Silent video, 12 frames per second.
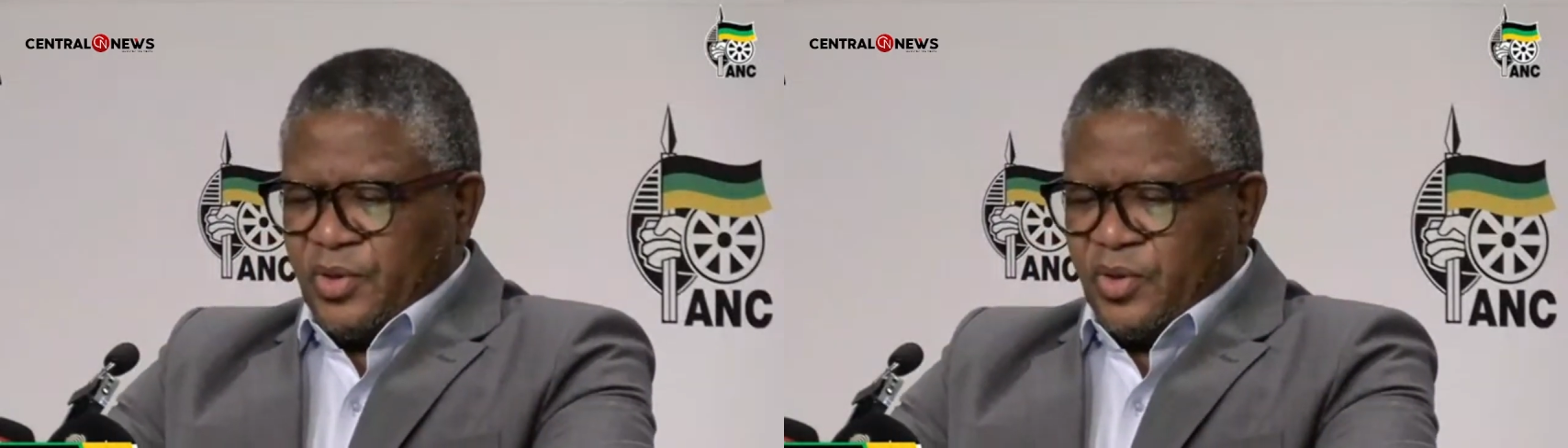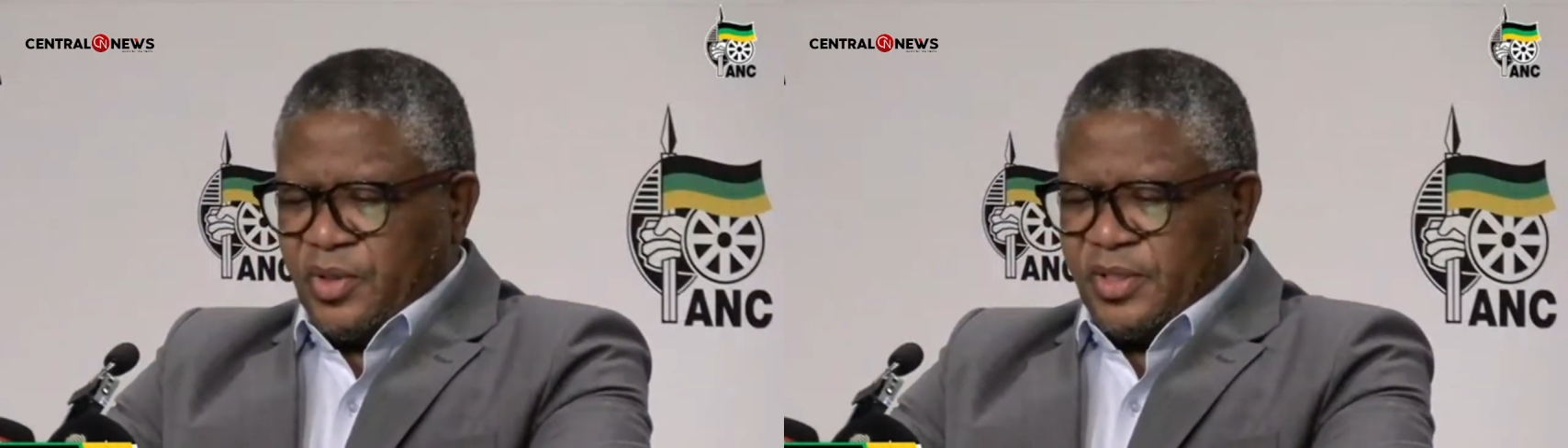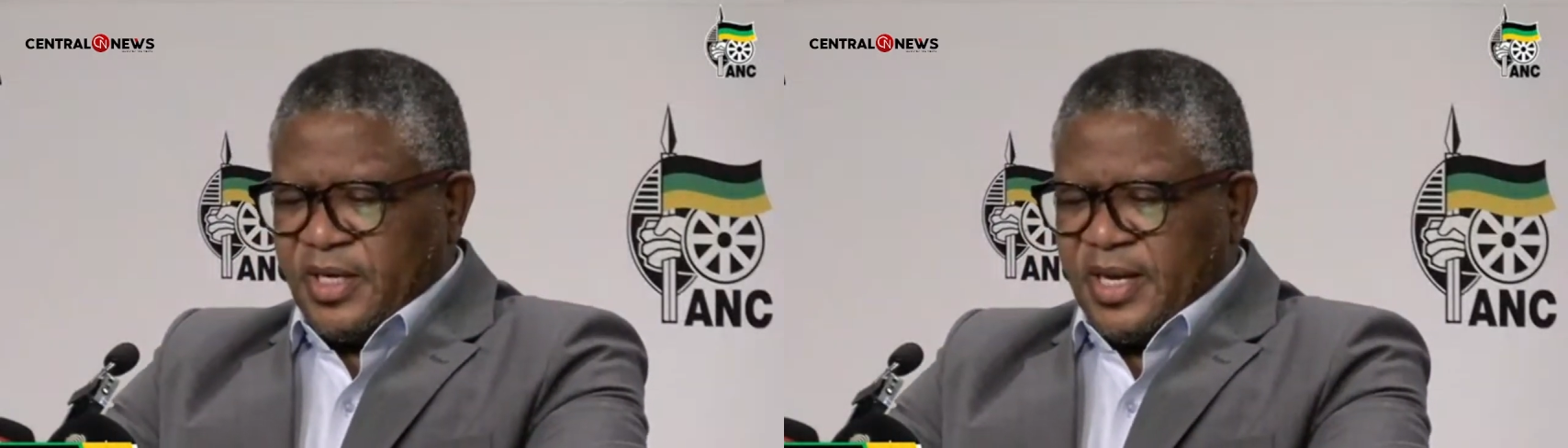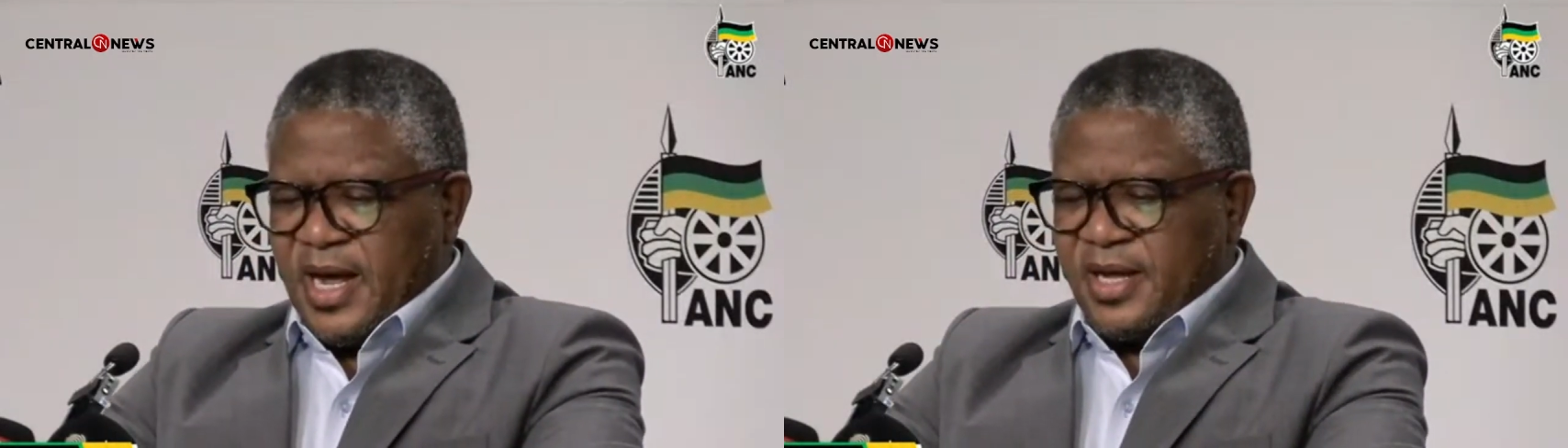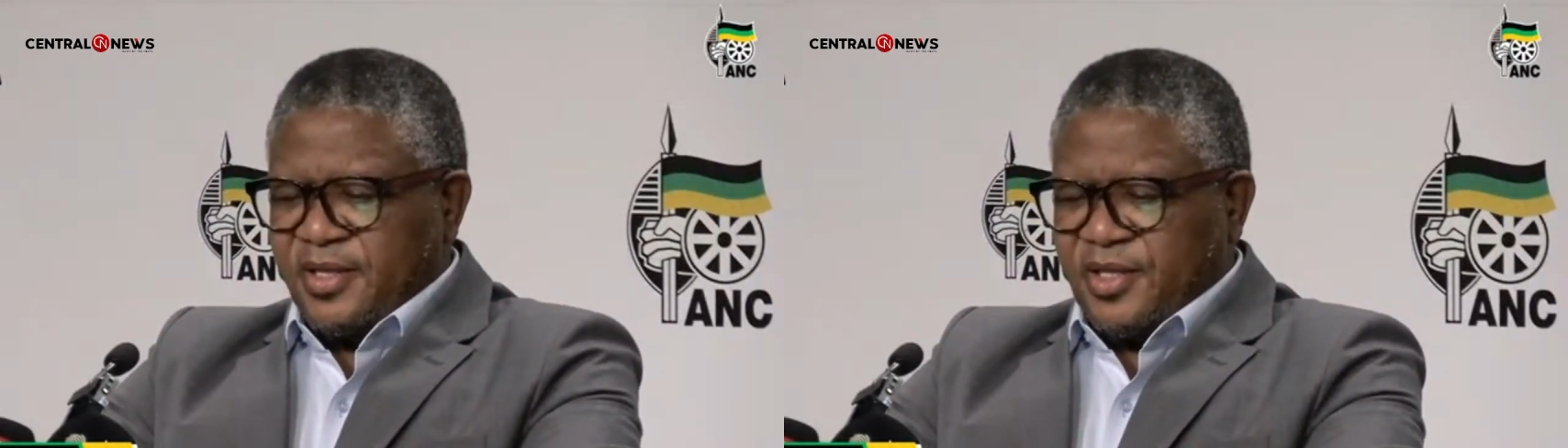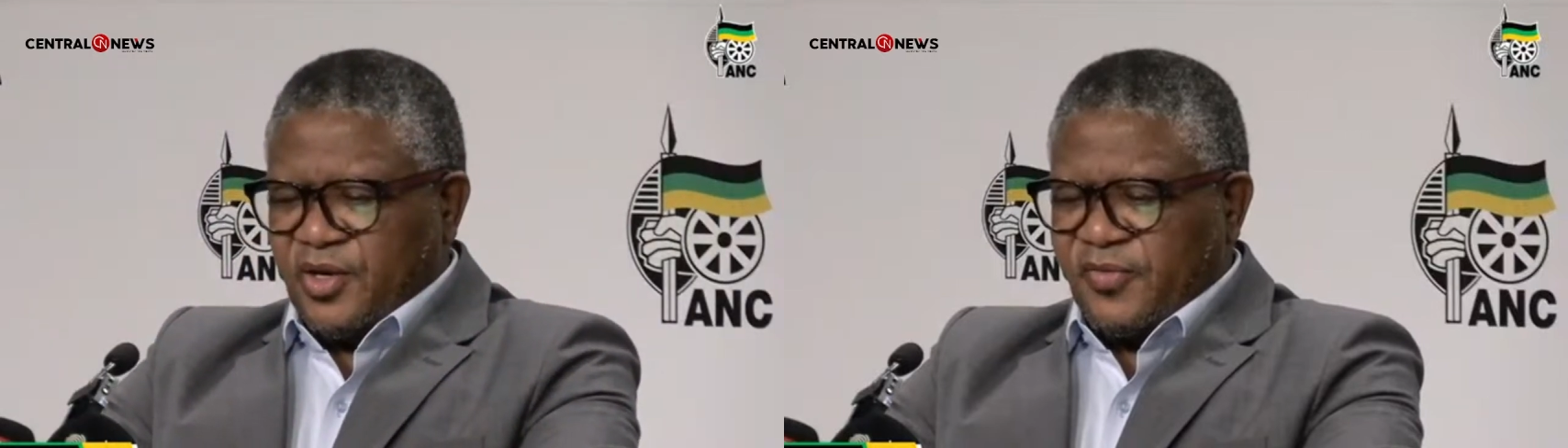On the
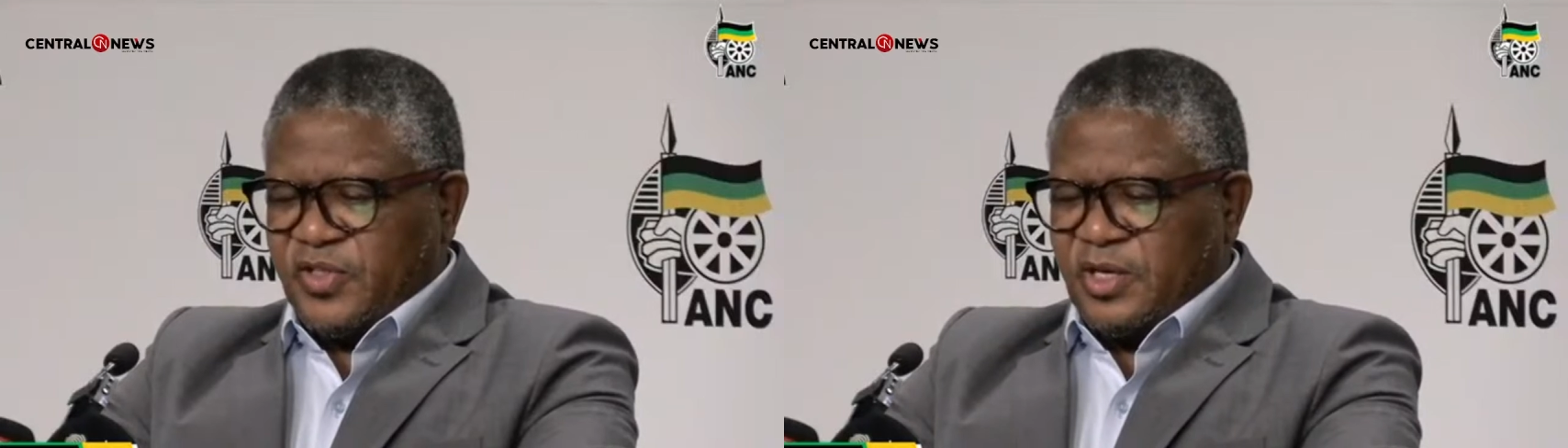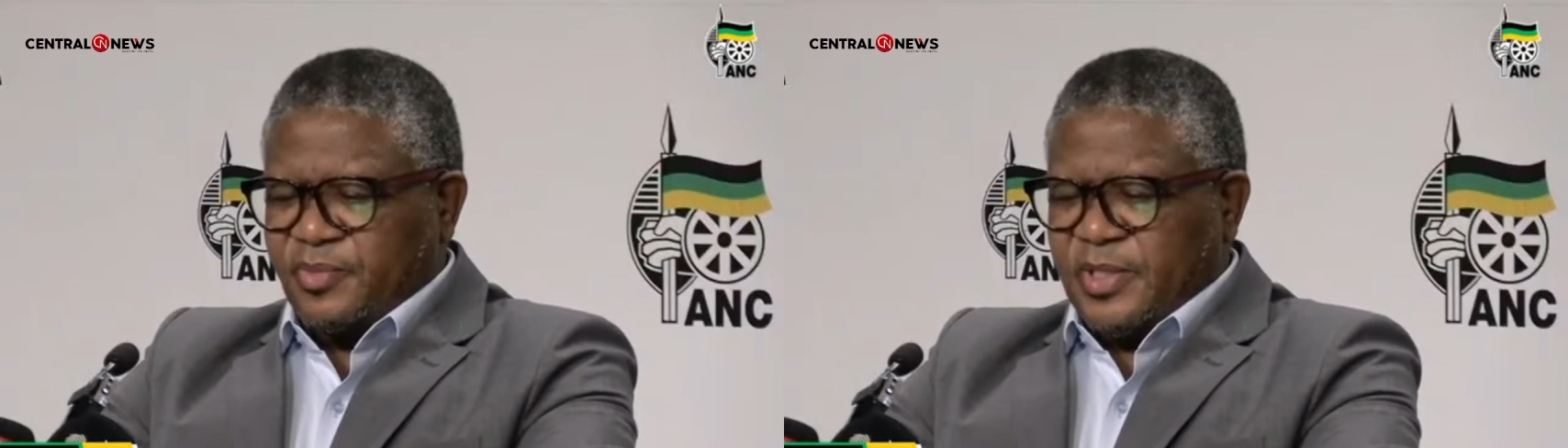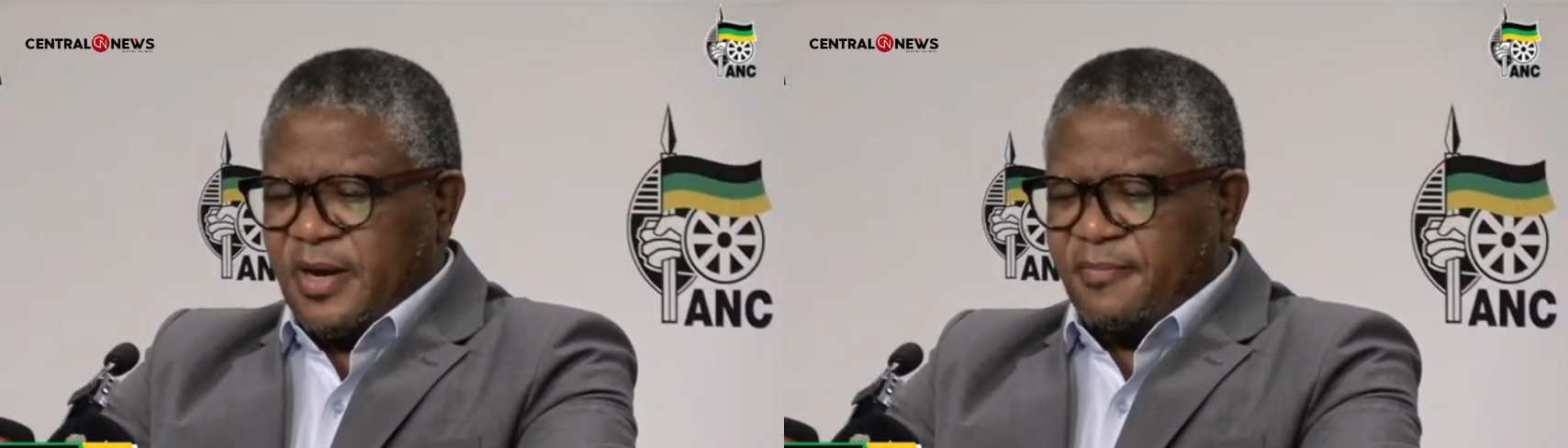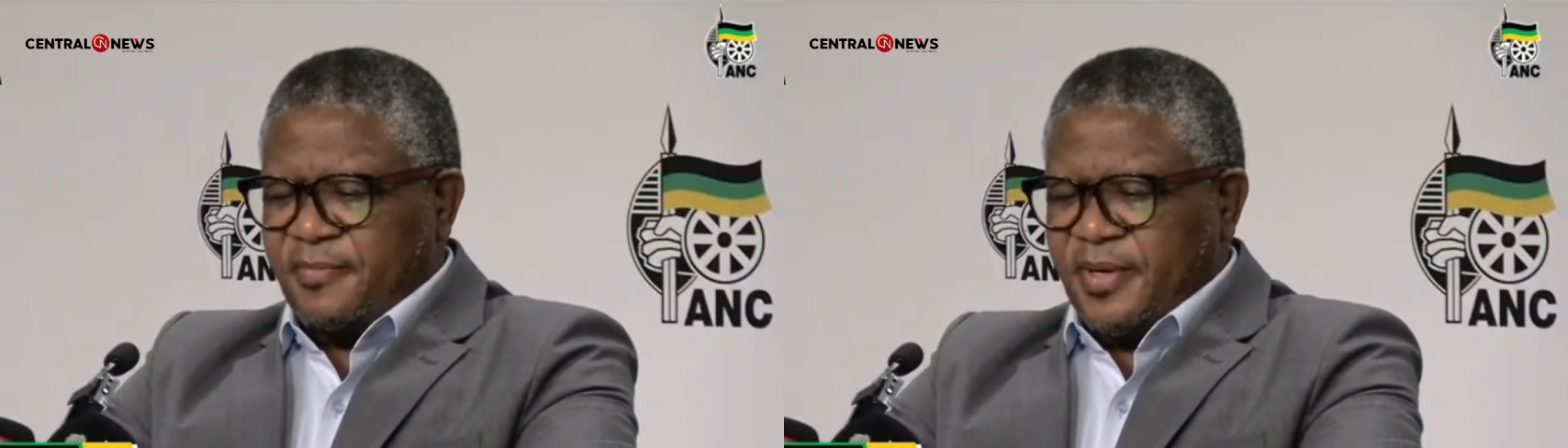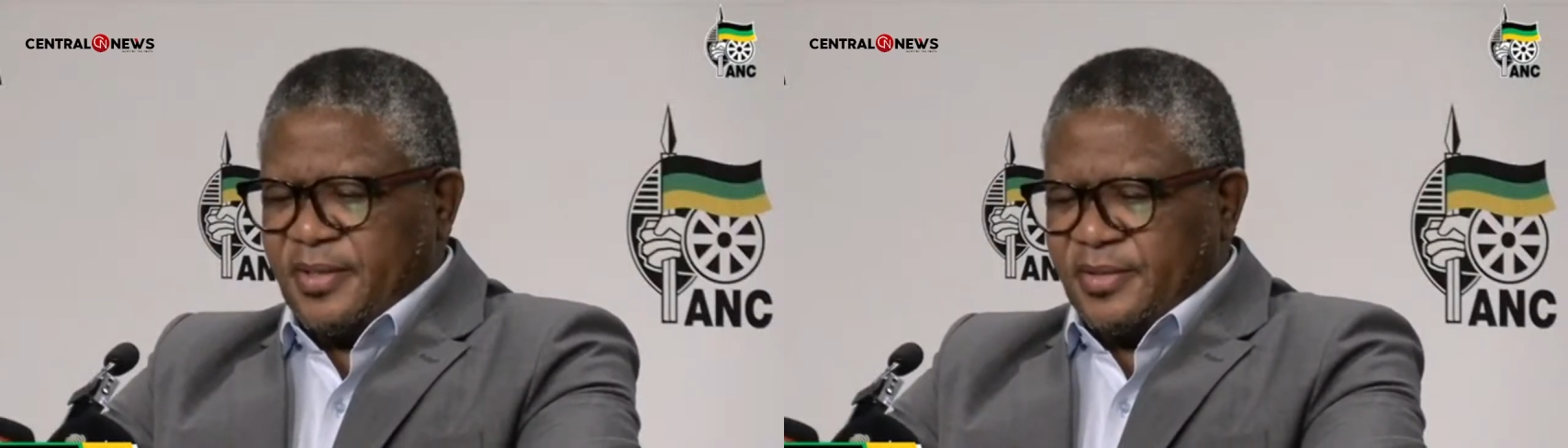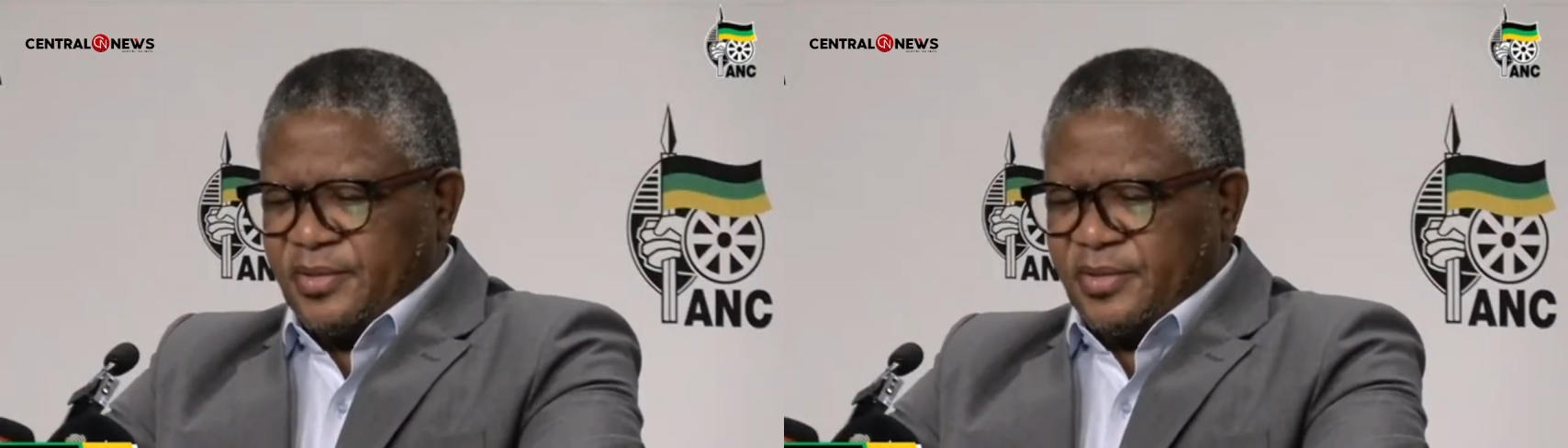9th of September,